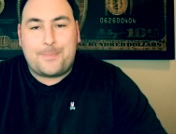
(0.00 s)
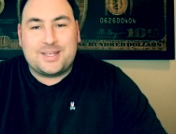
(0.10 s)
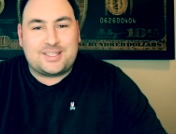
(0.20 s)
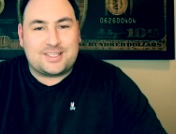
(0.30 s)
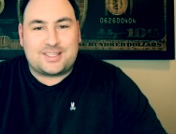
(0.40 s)

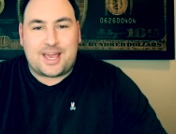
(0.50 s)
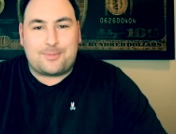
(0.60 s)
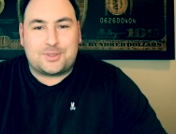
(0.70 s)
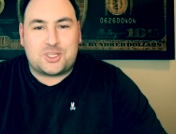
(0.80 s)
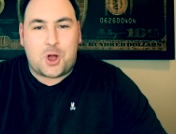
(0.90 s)
business
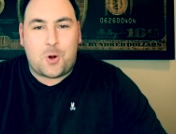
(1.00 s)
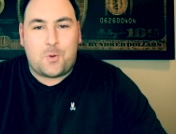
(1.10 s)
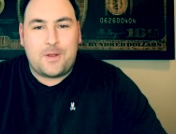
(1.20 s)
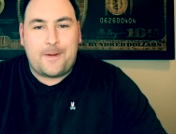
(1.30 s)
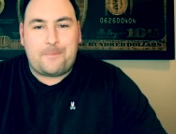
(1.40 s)
name.
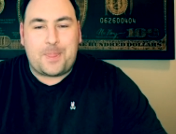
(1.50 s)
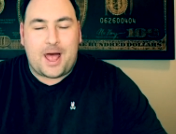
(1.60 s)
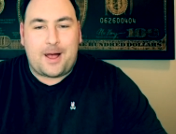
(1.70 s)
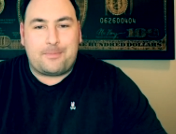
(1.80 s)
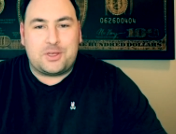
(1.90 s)
So
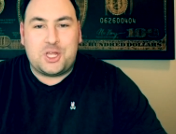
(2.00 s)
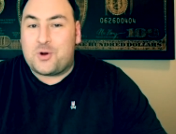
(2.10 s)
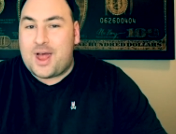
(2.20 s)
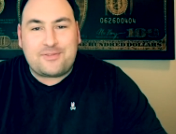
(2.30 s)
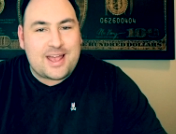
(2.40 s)
um, you
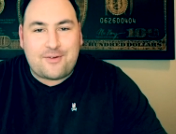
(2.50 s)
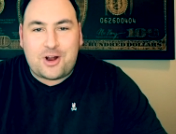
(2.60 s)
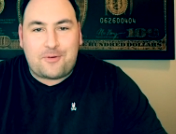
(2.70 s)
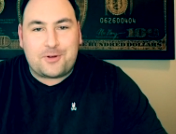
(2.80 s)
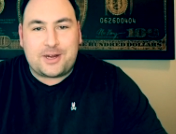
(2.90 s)
don't have to have
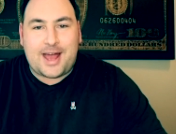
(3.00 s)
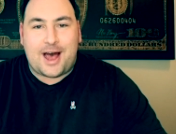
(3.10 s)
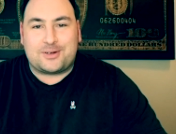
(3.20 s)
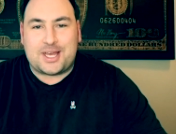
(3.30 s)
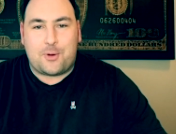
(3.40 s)
it all figured
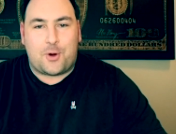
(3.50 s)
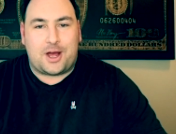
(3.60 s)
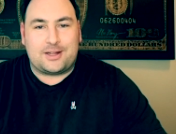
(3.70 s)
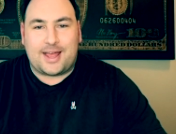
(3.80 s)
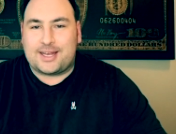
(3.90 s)
out day
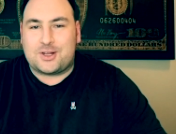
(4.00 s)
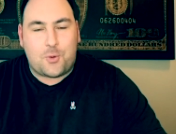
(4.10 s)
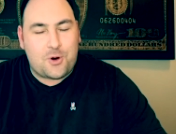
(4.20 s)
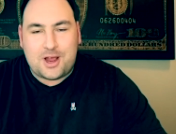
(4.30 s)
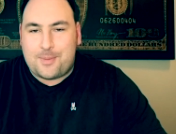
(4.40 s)
one. Like,
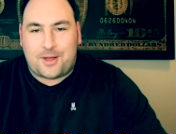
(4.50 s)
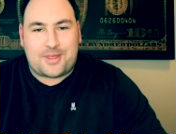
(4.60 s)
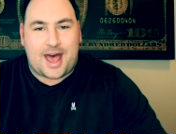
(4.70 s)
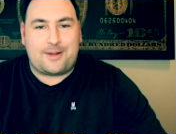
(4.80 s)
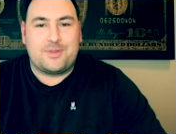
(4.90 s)
don't worry about
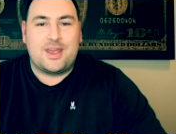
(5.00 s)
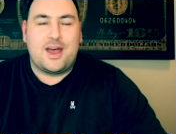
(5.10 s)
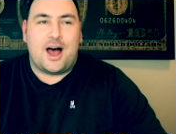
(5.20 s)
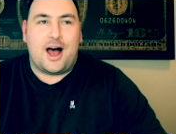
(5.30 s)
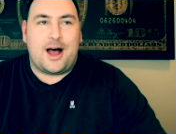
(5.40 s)
that.
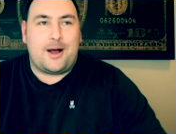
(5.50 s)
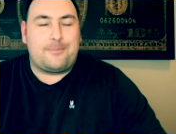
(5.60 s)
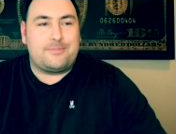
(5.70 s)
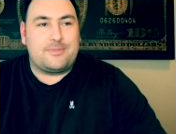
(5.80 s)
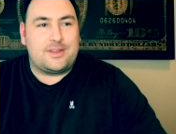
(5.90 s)

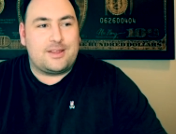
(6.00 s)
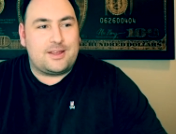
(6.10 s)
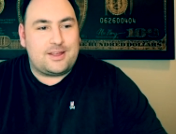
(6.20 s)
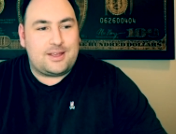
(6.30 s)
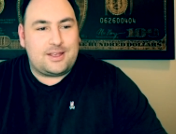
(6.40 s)
Um,
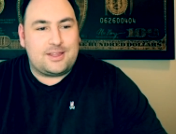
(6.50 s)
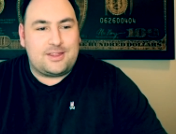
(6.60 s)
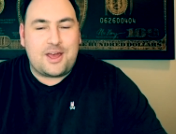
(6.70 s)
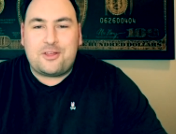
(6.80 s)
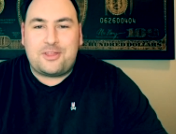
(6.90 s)

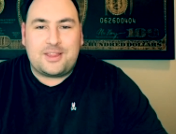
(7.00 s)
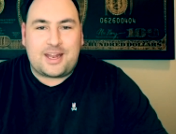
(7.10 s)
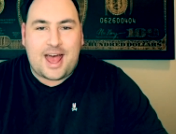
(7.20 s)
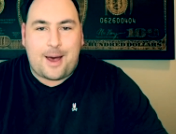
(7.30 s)
the other thing that